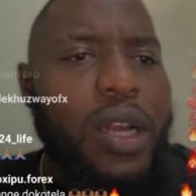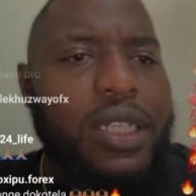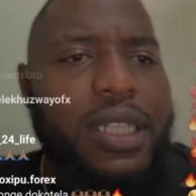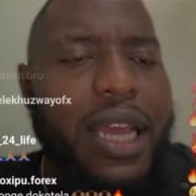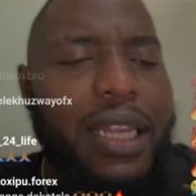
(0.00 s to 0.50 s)
do
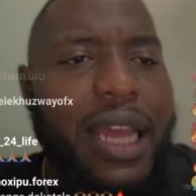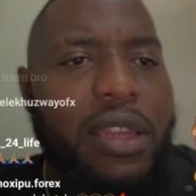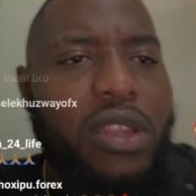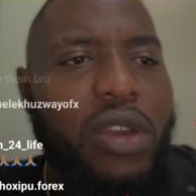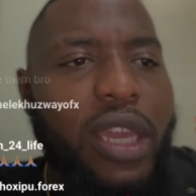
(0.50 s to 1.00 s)
understand
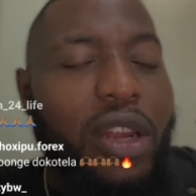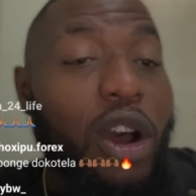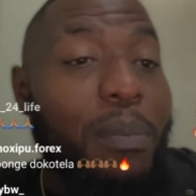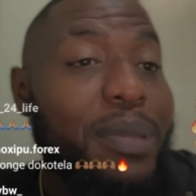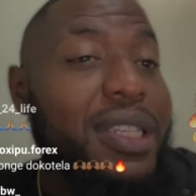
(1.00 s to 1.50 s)
that you
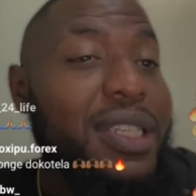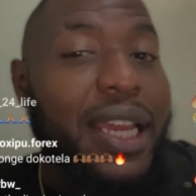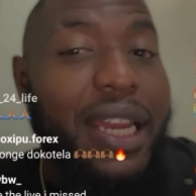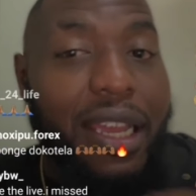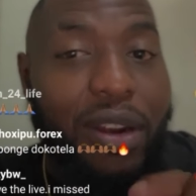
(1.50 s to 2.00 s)
cannot be
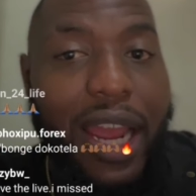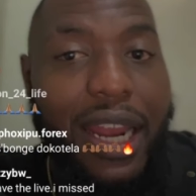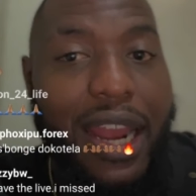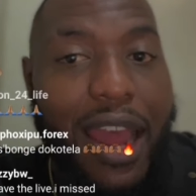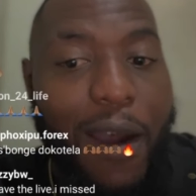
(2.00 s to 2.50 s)
selling
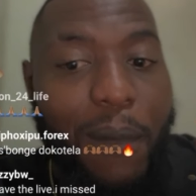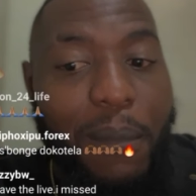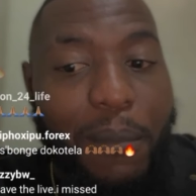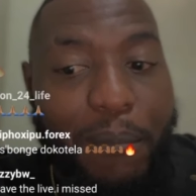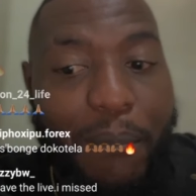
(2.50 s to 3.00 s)
right
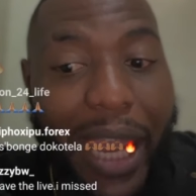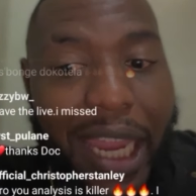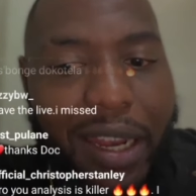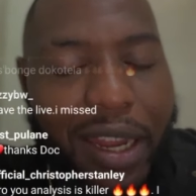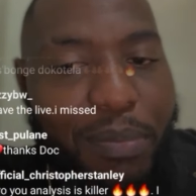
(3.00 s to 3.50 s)
now,
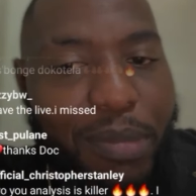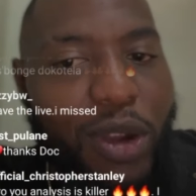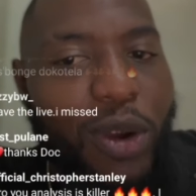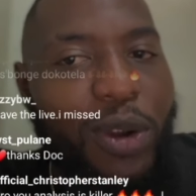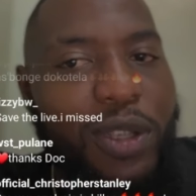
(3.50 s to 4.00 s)
mainly
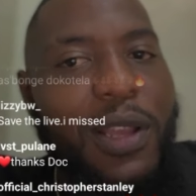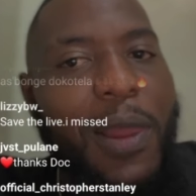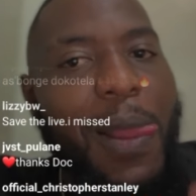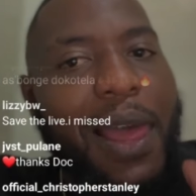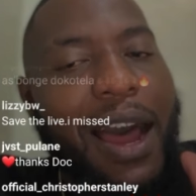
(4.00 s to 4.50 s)

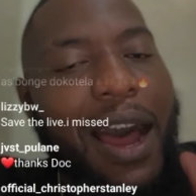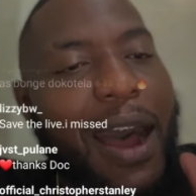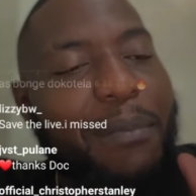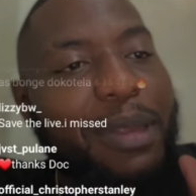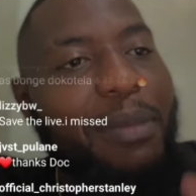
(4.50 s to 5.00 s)
because
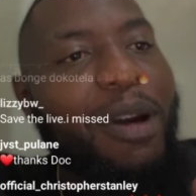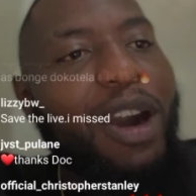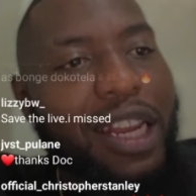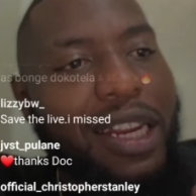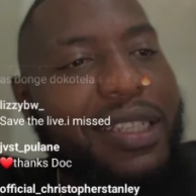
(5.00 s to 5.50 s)
the
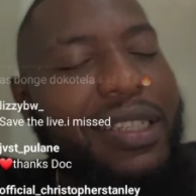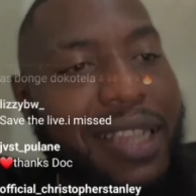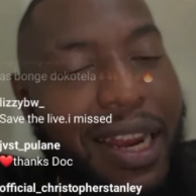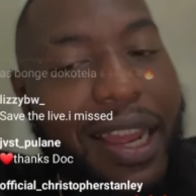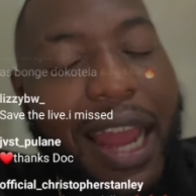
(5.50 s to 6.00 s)
market is
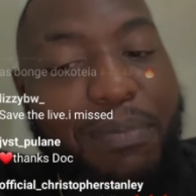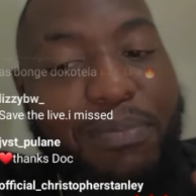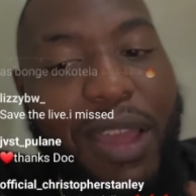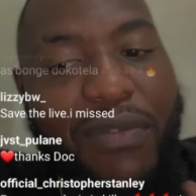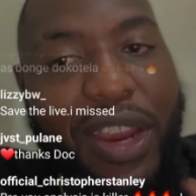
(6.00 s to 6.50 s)
sitting
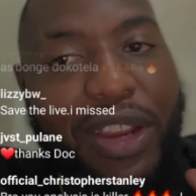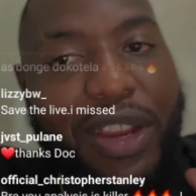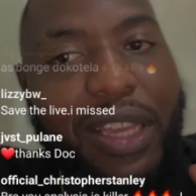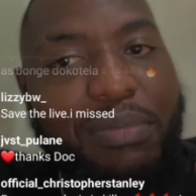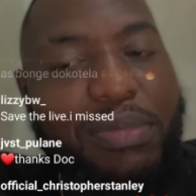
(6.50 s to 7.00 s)
at a
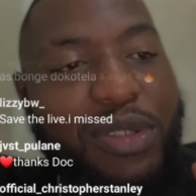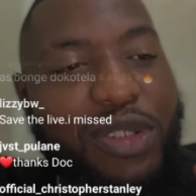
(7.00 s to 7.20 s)
very